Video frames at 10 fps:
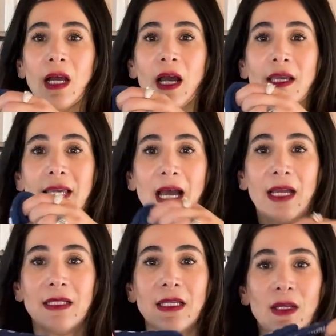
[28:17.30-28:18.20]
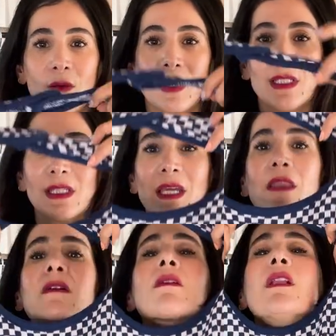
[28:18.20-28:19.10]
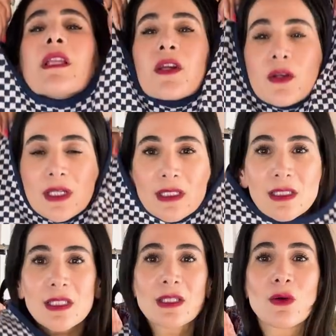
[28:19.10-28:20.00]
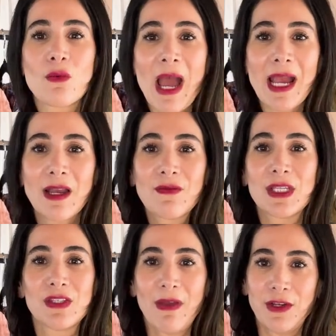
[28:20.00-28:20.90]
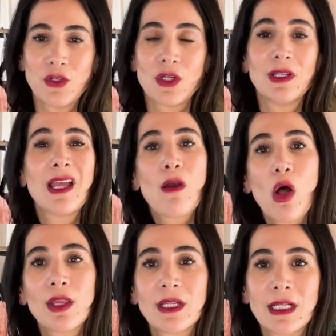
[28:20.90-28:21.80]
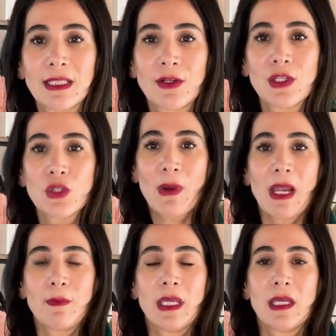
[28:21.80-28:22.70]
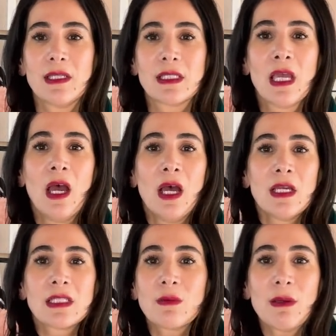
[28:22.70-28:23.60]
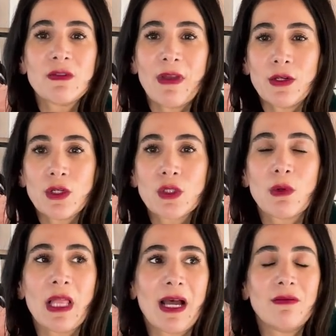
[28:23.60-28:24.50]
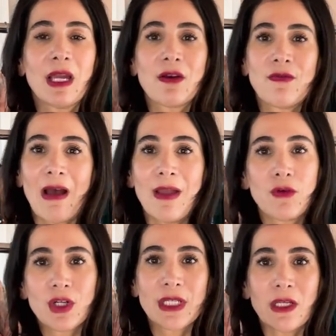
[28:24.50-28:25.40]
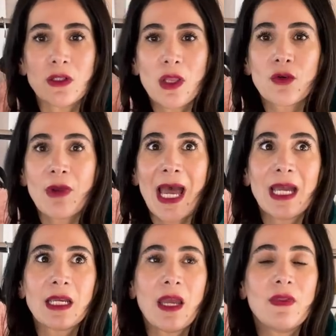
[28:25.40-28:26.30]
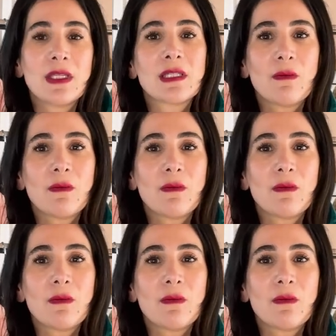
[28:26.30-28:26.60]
Again, it was in the clearance rack of this vendor, and I call it a clearance rack because sometimes vendors will have like a $5 or $10 rack, and then